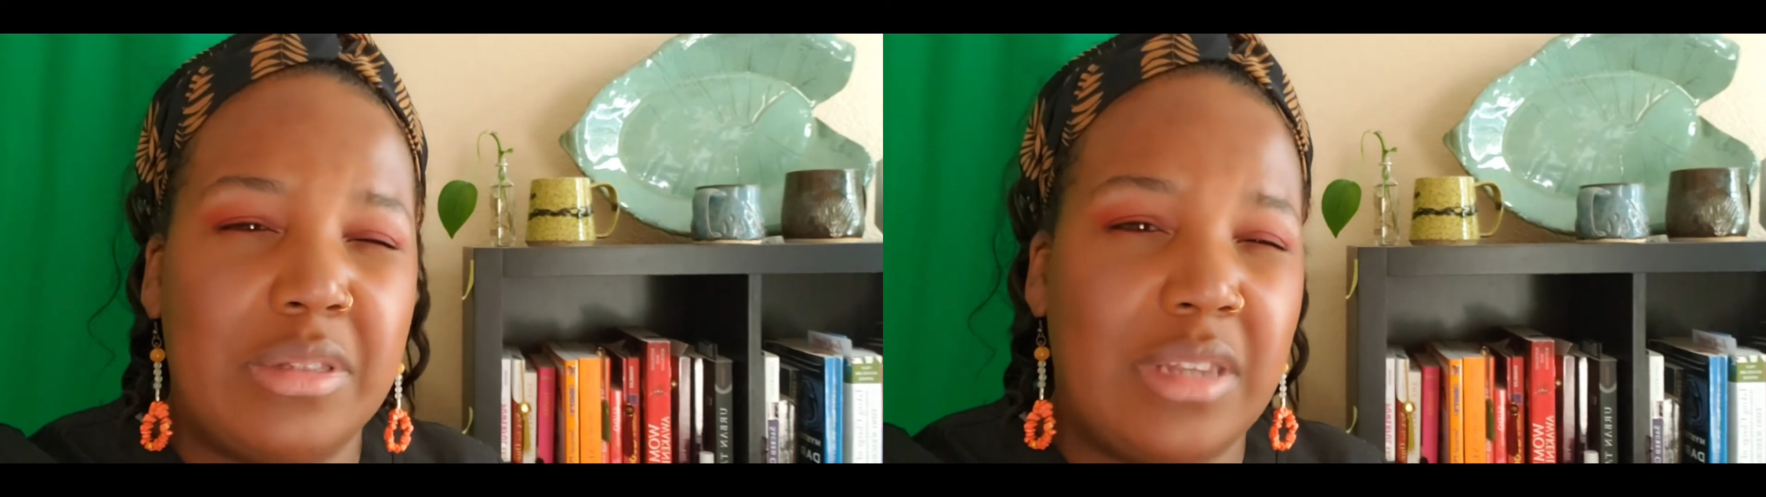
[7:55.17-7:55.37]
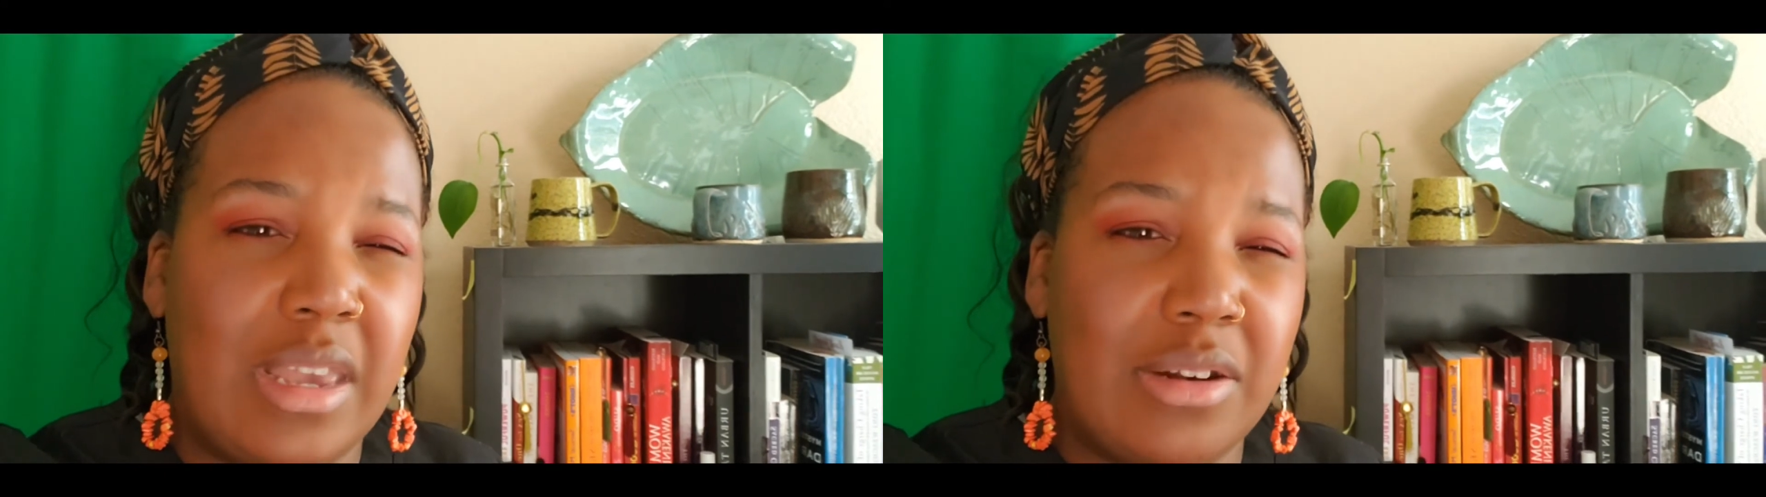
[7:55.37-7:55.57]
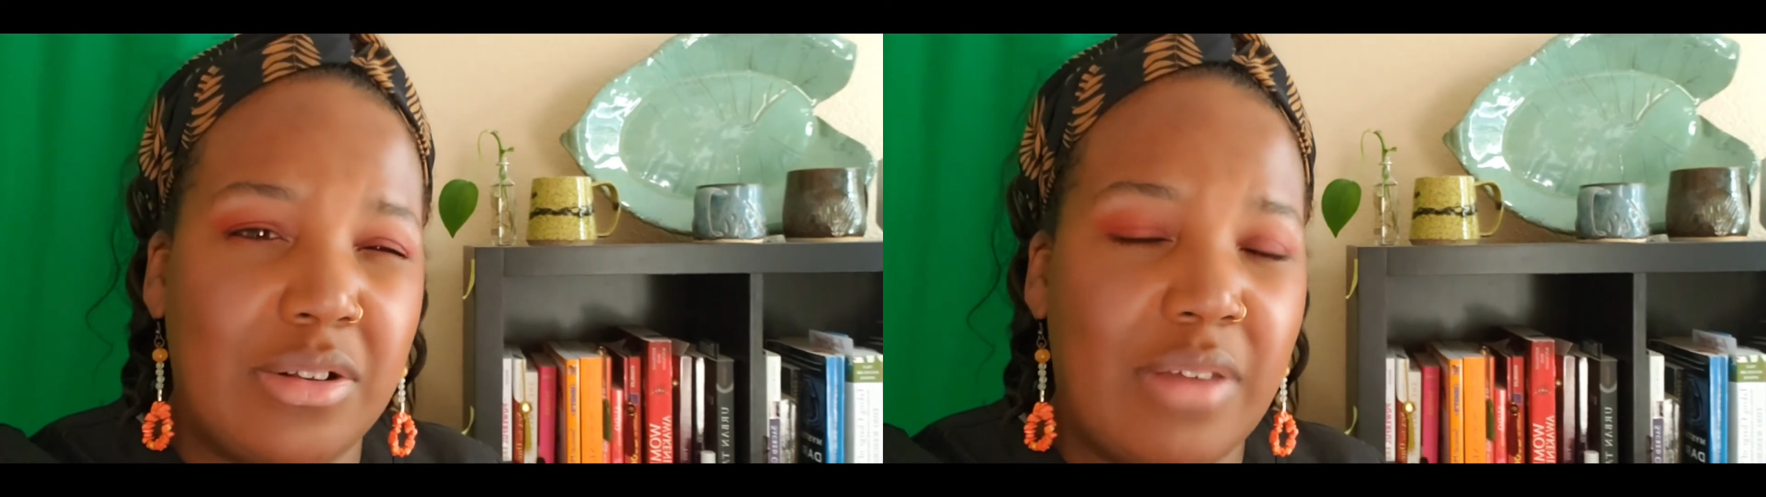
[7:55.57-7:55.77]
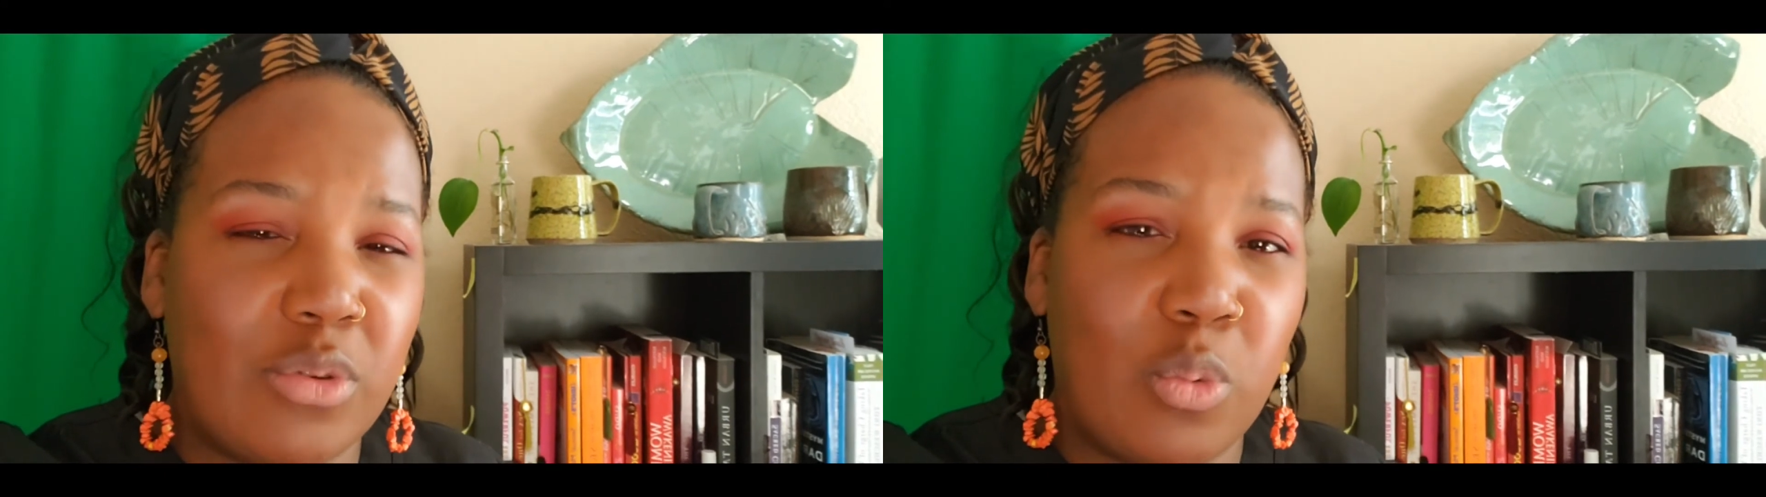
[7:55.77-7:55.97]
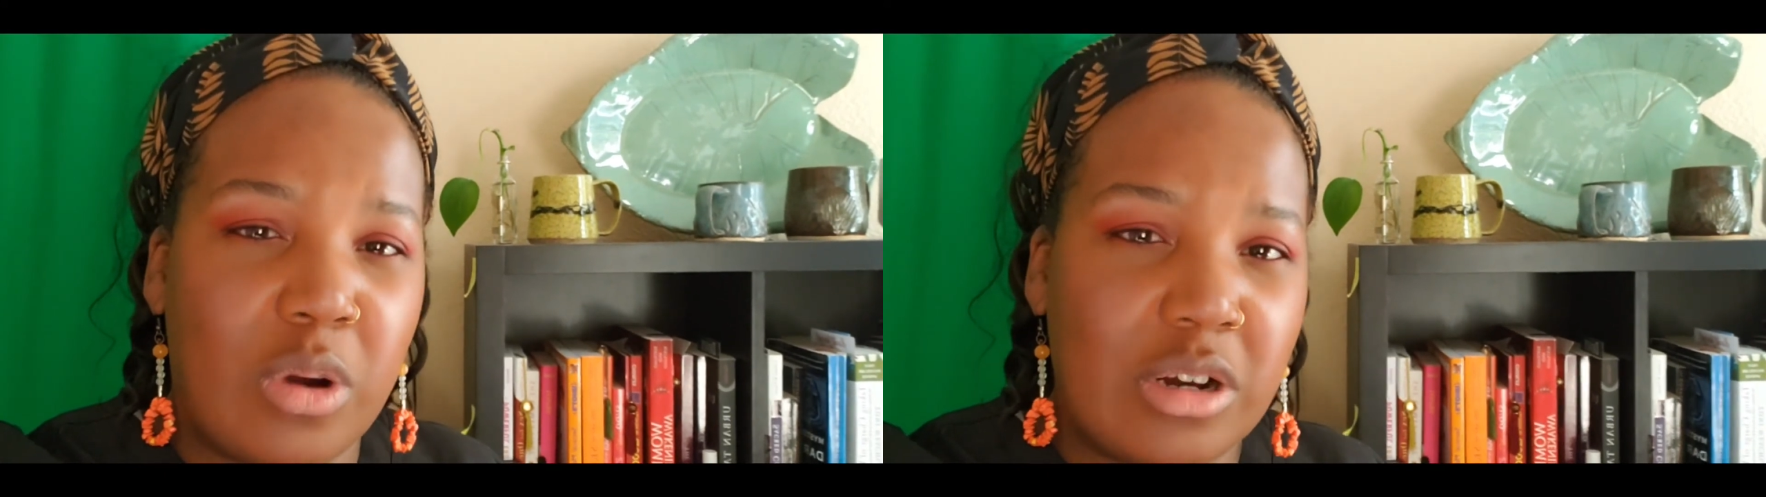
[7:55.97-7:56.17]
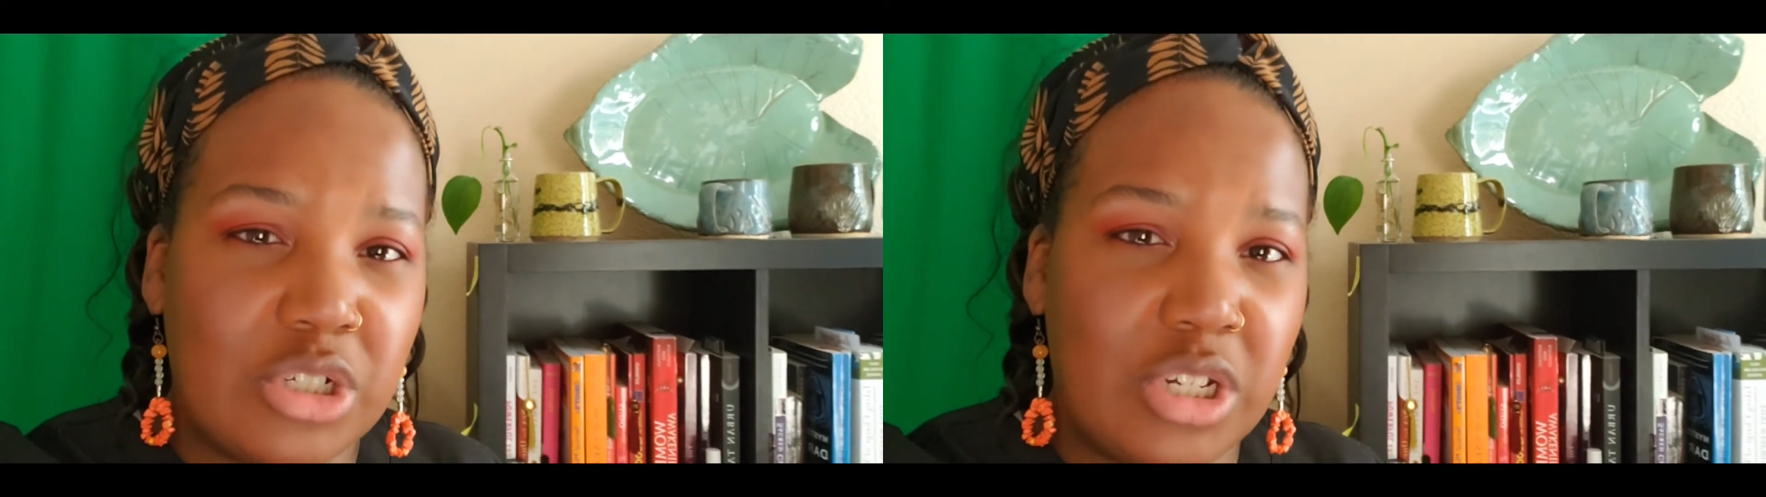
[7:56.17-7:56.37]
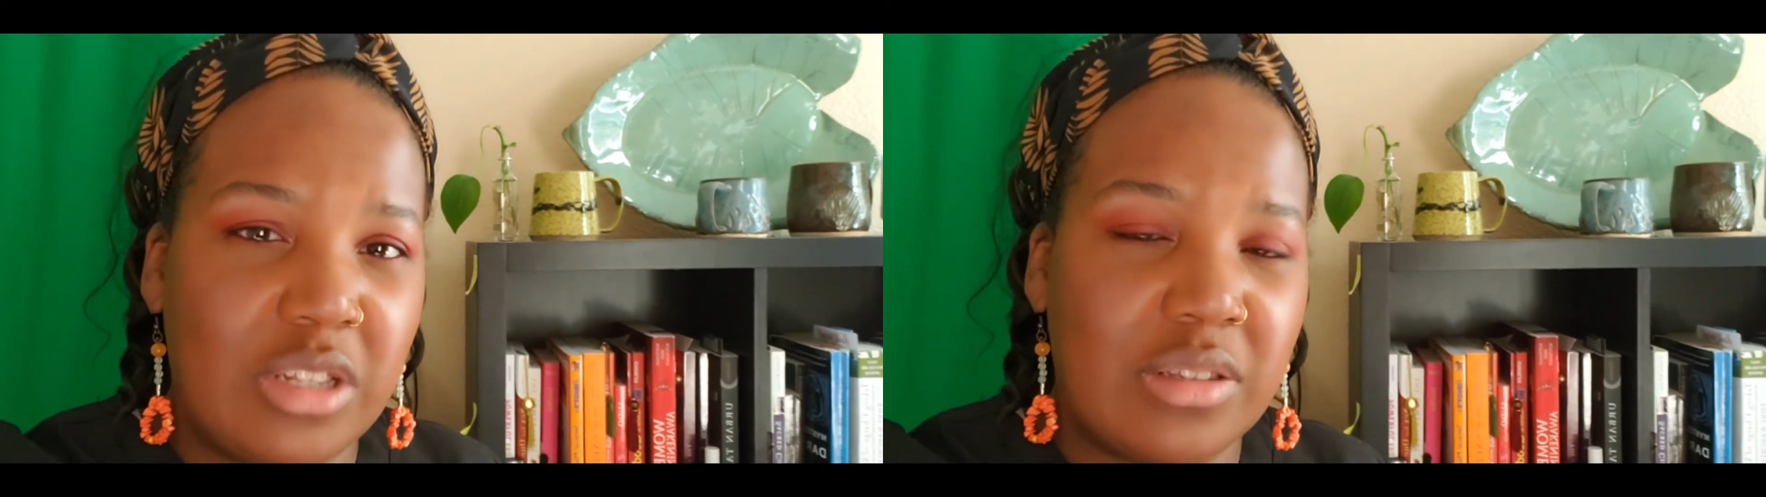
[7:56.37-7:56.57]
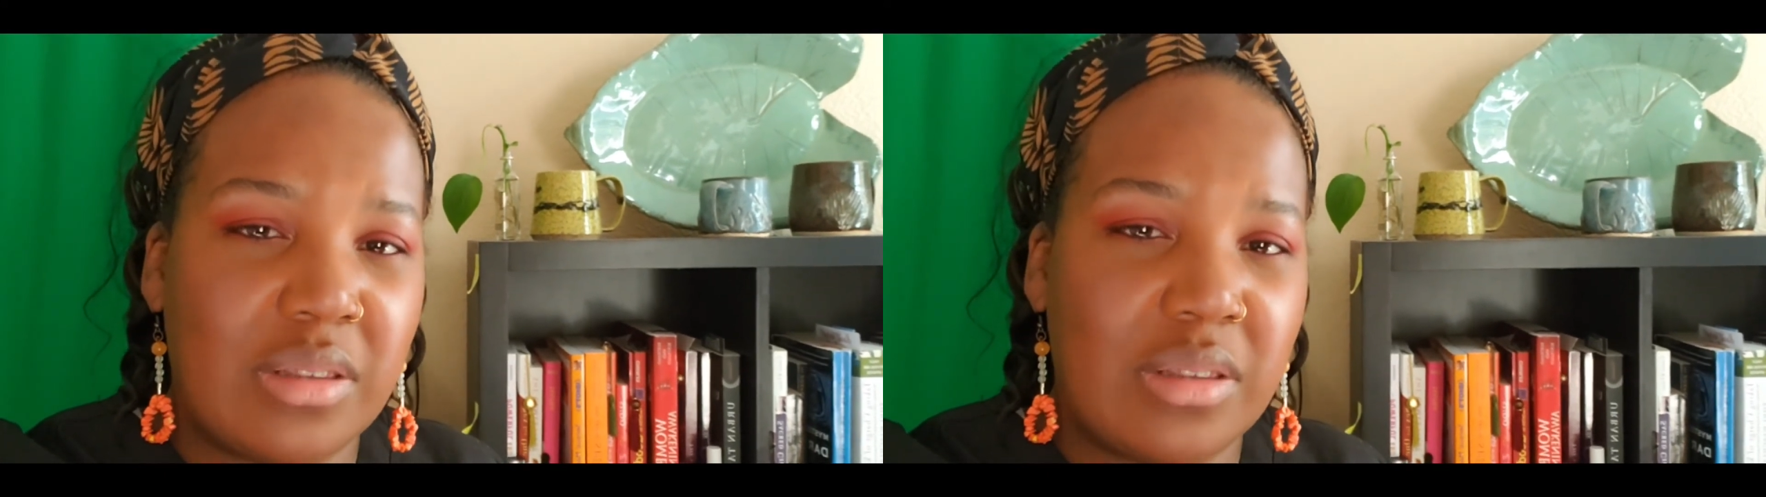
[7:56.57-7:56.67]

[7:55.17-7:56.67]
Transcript: 10 or 11 worksheets